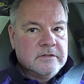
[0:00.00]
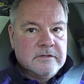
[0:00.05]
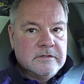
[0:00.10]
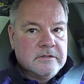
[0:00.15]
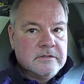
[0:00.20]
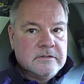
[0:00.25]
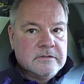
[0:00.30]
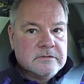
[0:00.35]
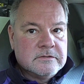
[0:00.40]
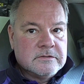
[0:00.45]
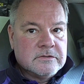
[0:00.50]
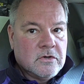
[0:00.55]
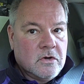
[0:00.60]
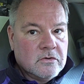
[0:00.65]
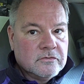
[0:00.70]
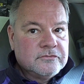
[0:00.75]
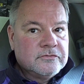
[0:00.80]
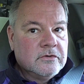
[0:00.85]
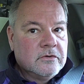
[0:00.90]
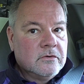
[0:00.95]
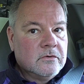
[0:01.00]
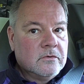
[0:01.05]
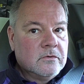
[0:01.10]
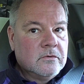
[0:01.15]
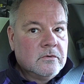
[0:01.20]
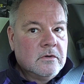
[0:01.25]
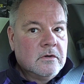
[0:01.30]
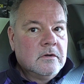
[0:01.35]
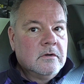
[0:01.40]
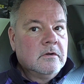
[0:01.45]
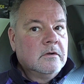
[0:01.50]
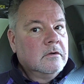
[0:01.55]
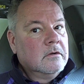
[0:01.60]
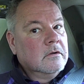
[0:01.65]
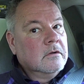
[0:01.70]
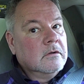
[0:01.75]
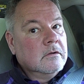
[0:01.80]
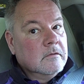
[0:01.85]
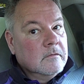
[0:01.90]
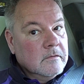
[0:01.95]
is also
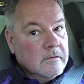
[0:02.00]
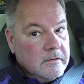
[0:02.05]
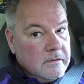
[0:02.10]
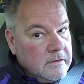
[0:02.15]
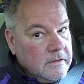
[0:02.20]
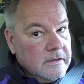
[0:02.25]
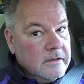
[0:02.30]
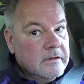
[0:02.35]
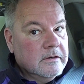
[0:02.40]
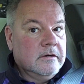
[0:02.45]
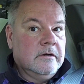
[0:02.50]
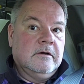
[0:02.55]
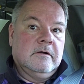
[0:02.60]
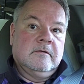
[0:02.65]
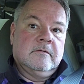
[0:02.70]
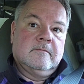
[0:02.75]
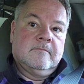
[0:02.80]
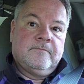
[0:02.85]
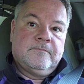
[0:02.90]
here.